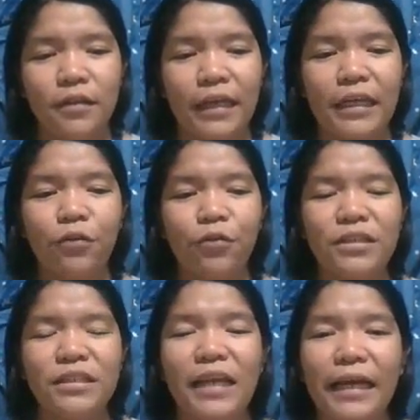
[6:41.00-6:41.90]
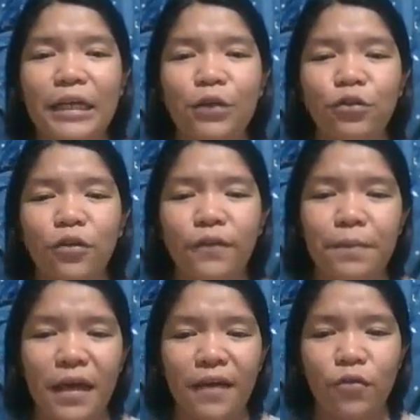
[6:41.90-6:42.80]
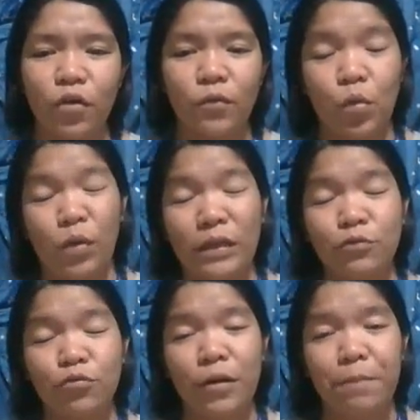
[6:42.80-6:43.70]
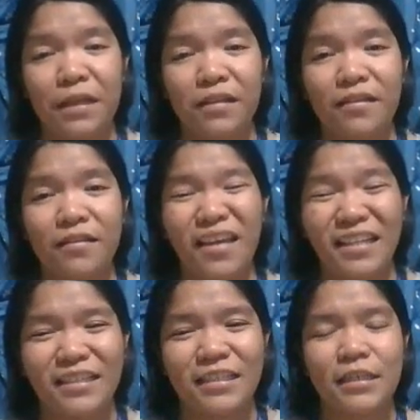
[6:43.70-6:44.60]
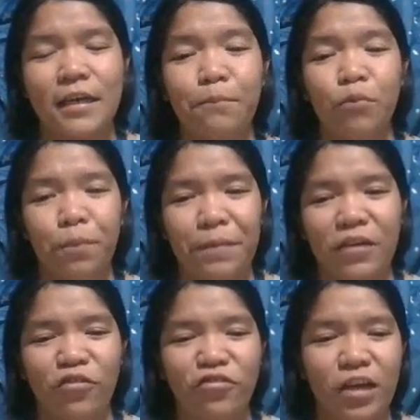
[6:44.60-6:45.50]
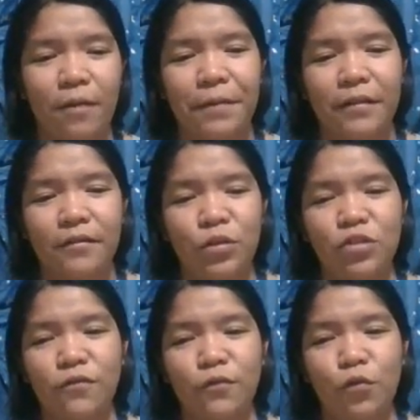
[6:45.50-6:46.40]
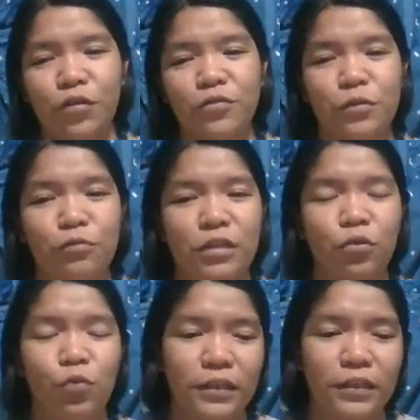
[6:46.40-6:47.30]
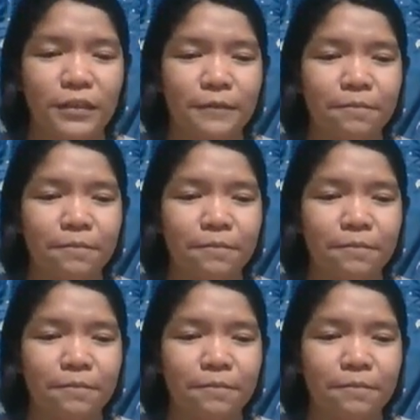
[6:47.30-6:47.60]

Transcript: and increase the likelihood of the behavior if we want to repeat it pooping on the carpet, which of course we do not want.